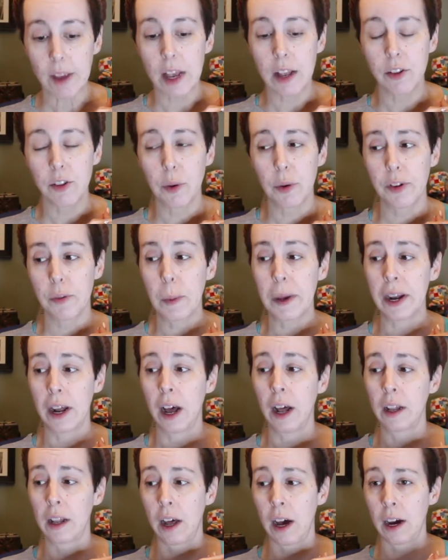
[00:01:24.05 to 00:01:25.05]
And so it's been
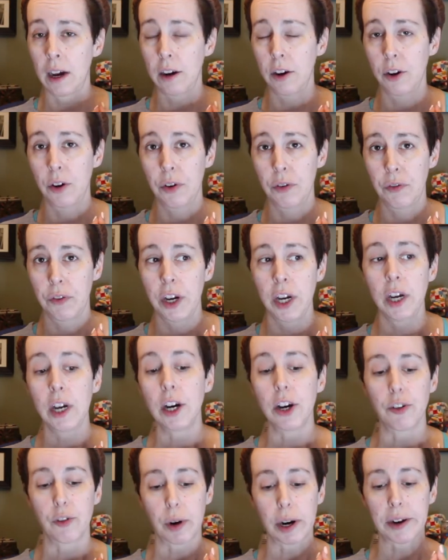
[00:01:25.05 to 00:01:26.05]
a lot of
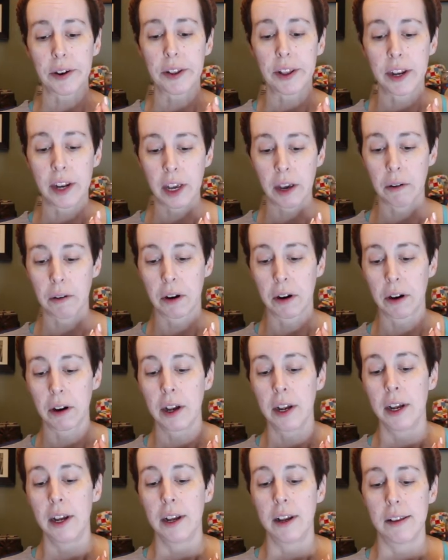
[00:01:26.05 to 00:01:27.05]
trial and
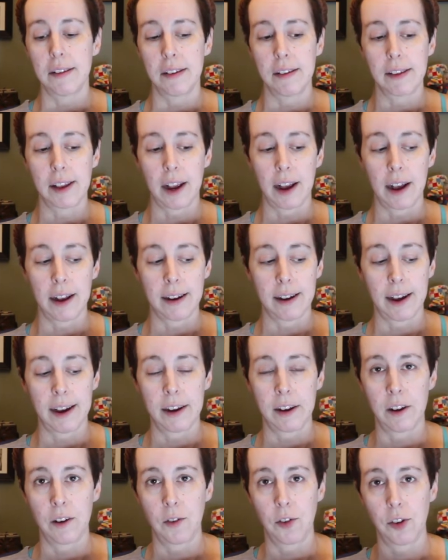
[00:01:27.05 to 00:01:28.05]
error since I got
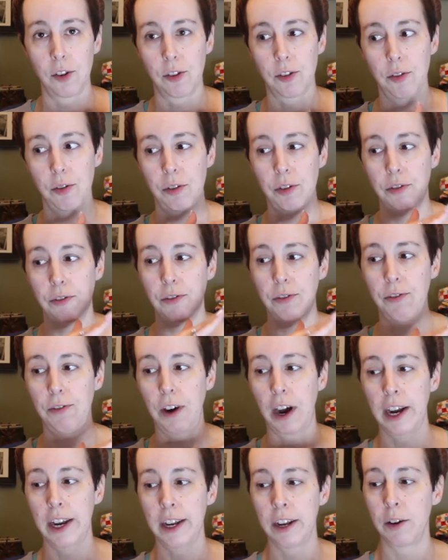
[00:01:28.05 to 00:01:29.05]
diagnosed to sort of
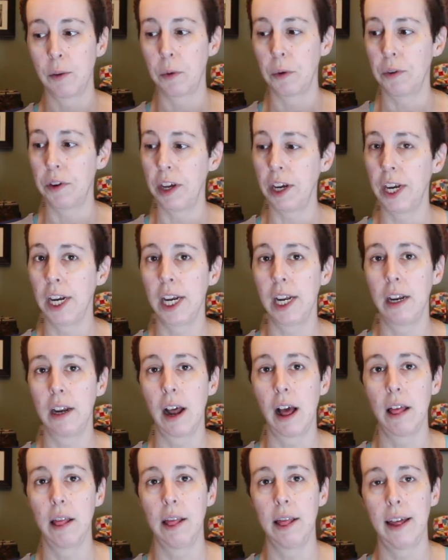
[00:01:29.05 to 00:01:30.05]
find a
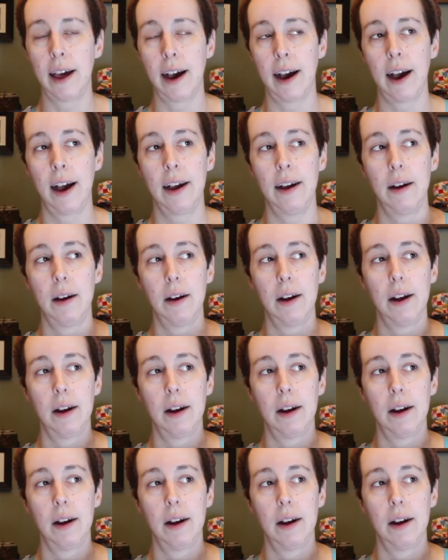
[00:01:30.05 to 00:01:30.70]
routine that